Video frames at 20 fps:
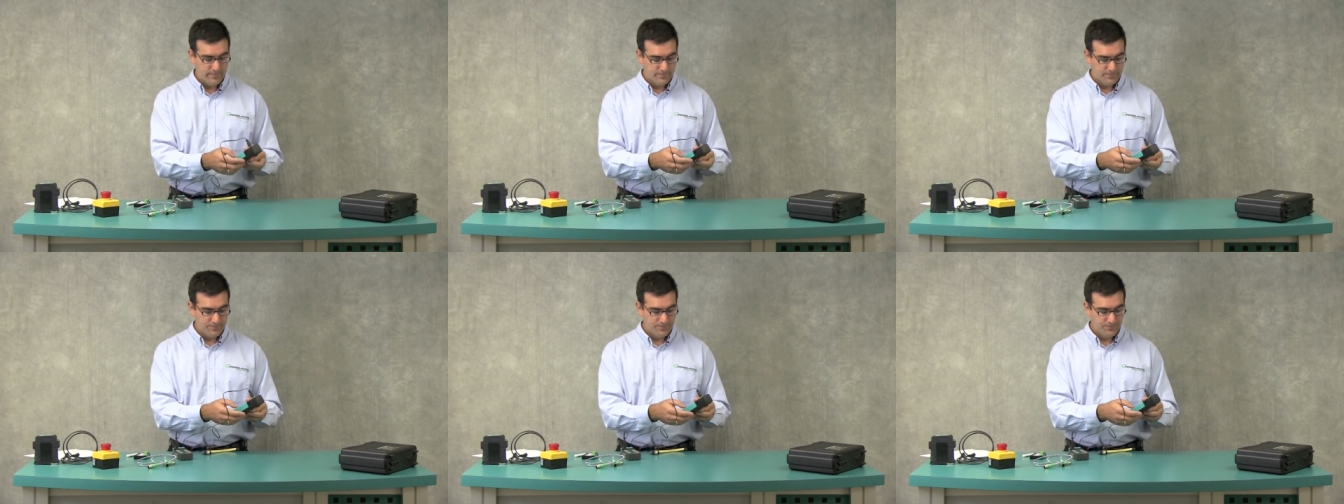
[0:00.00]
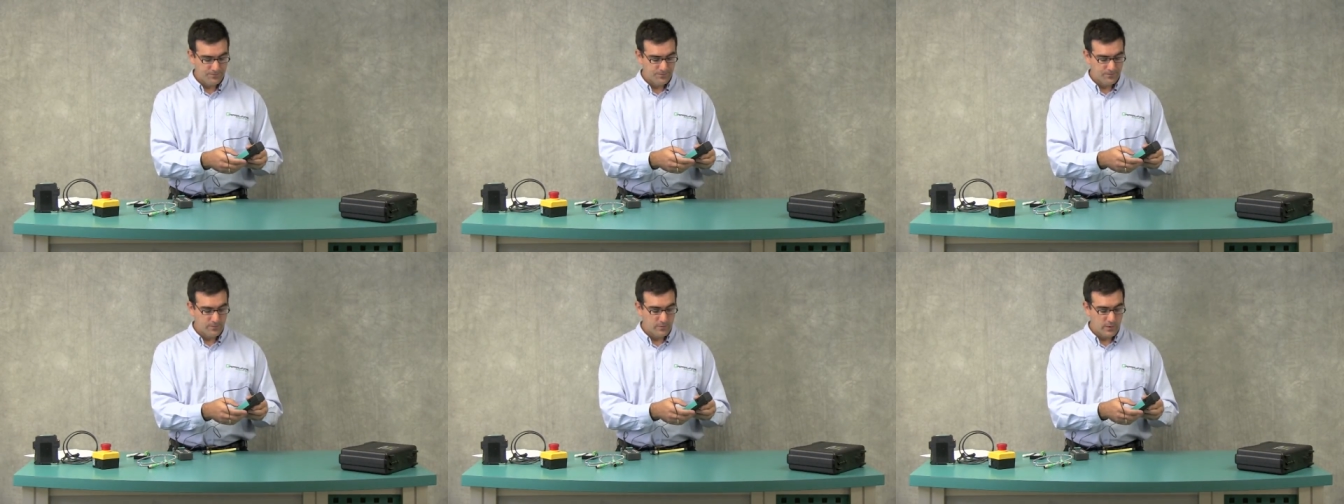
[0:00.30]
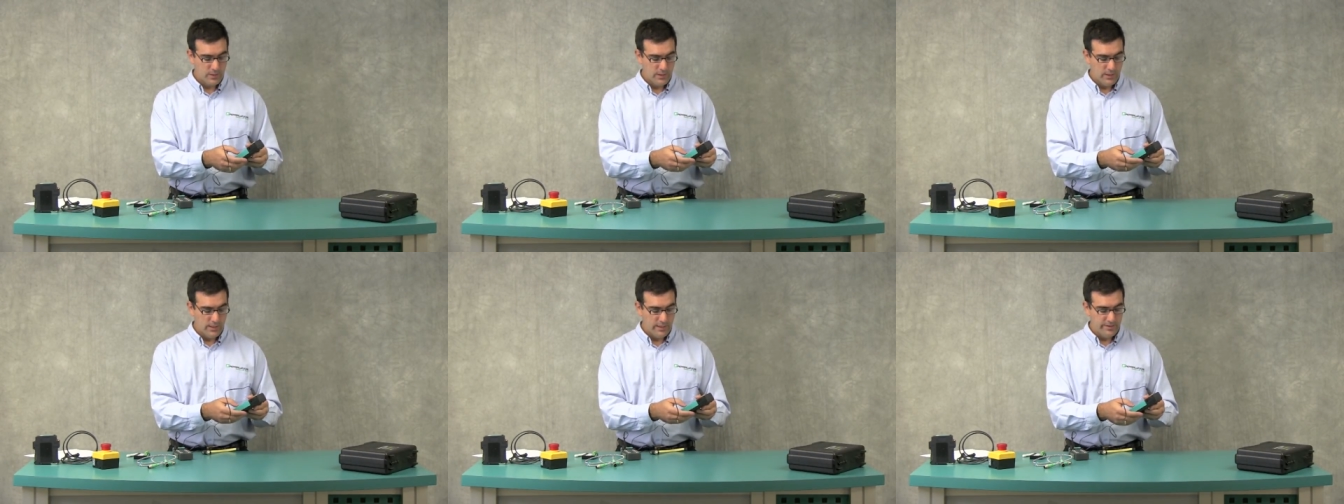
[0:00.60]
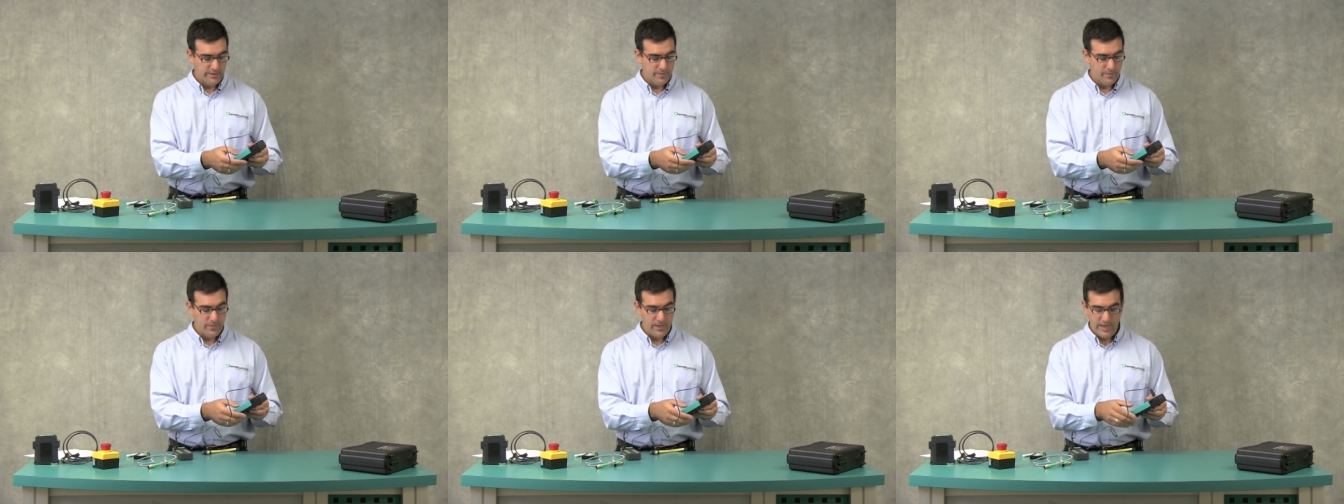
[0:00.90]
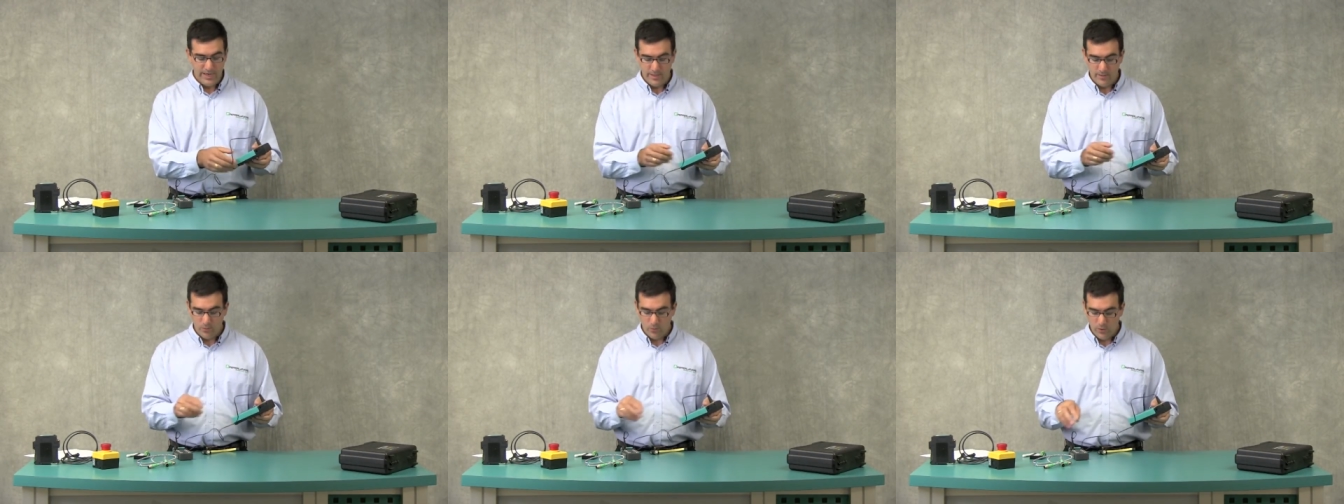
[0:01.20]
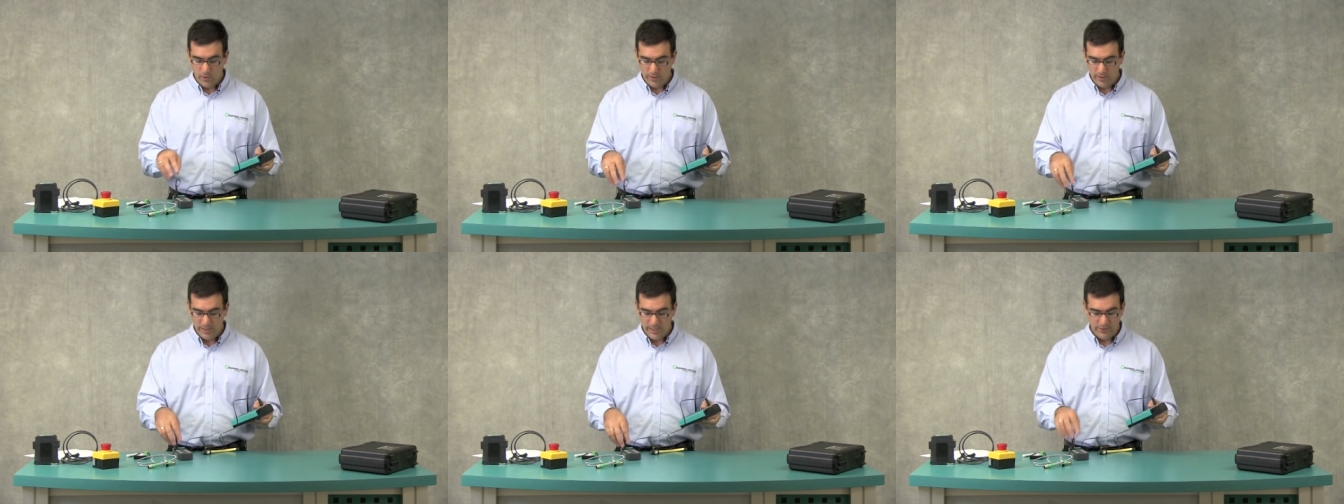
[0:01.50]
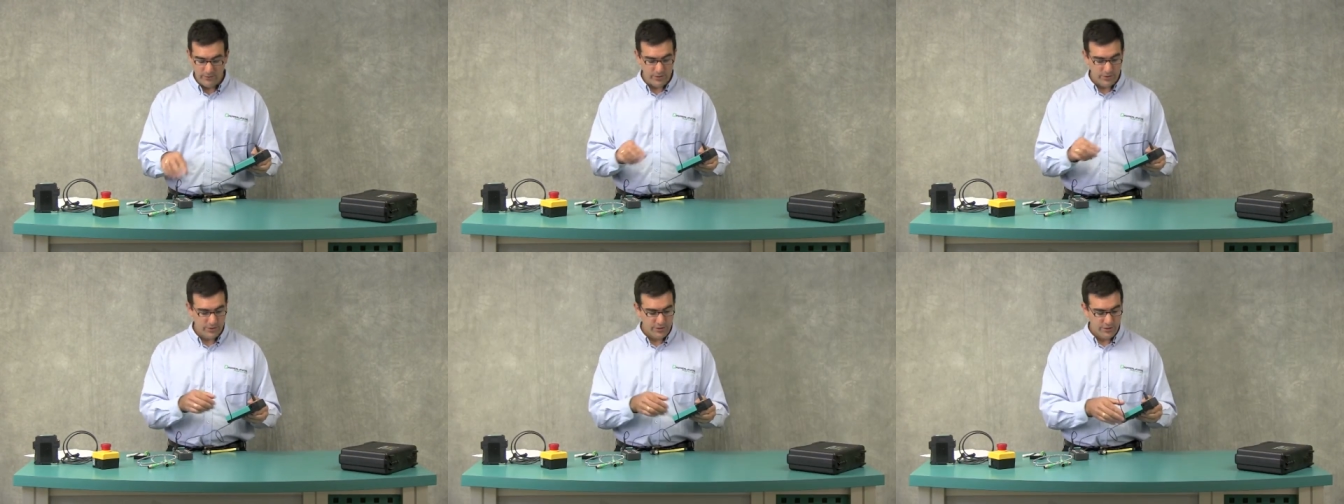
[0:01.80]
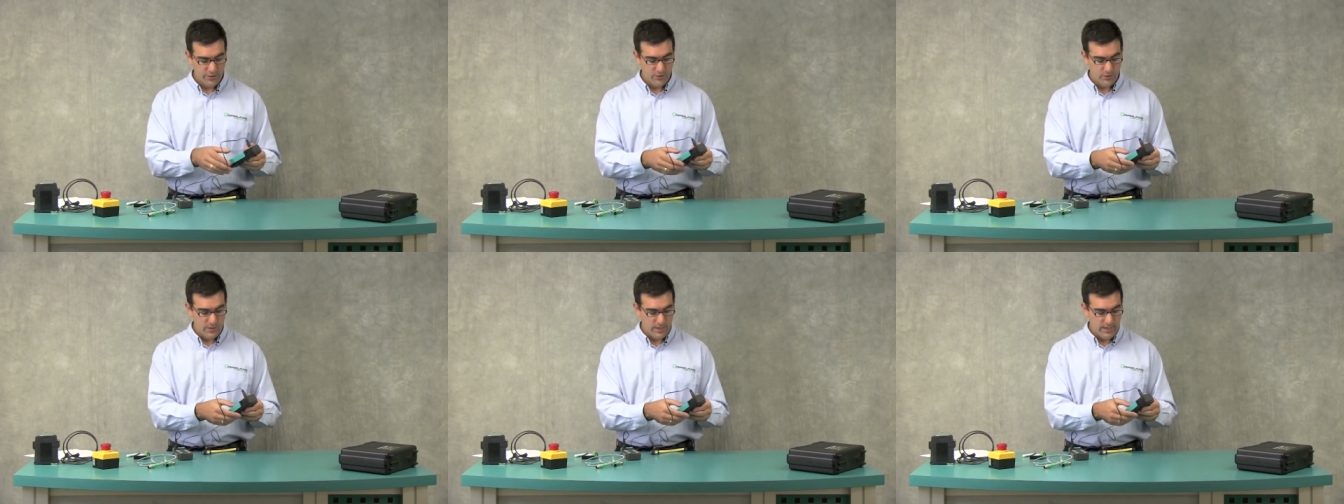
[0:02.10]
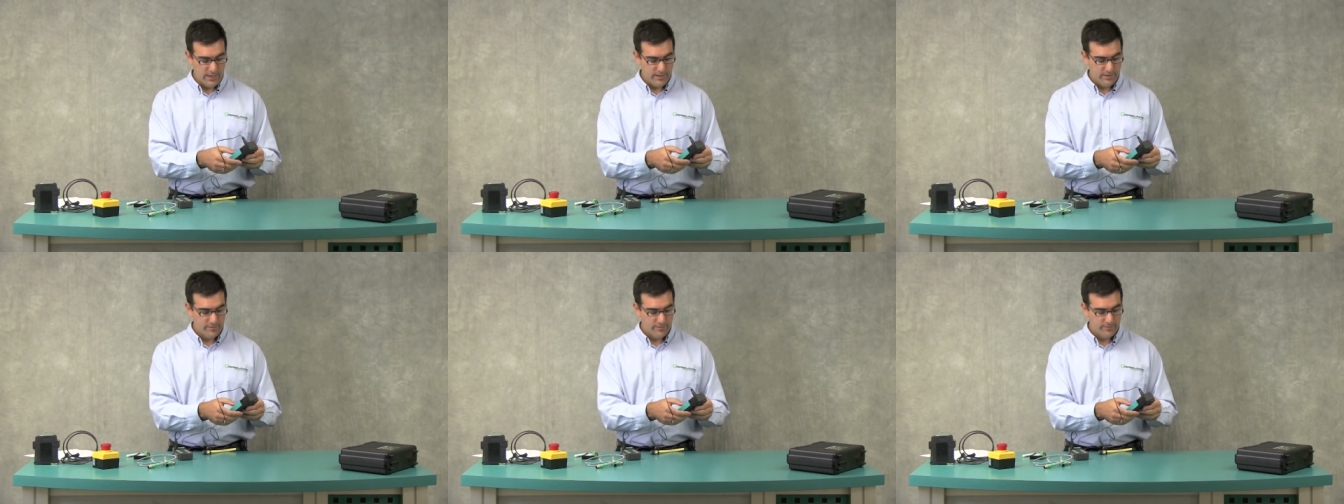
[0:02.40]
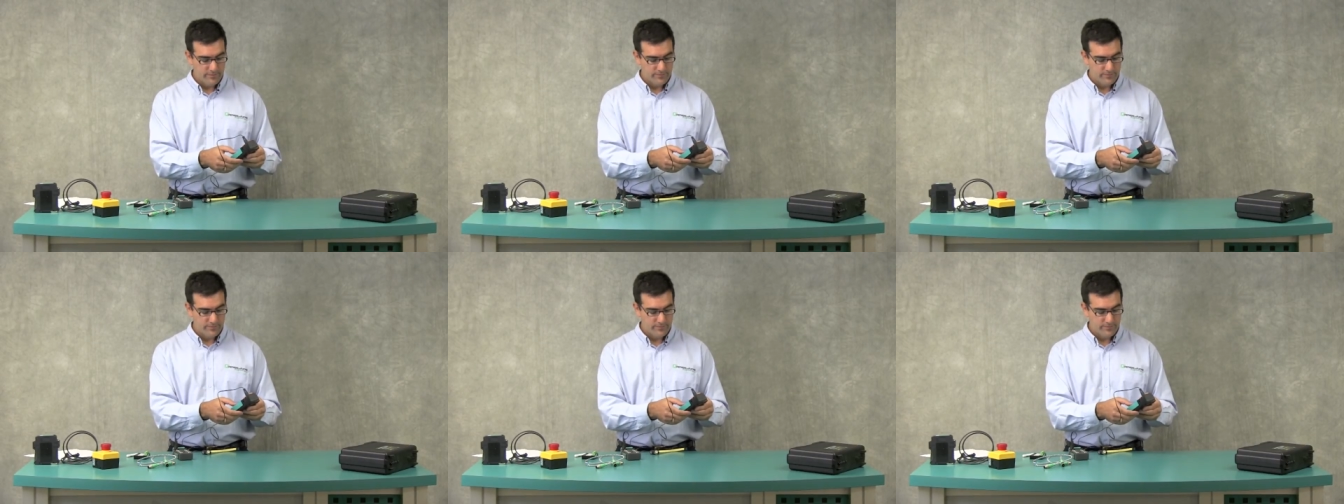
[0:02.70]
and then bottom one address 2A.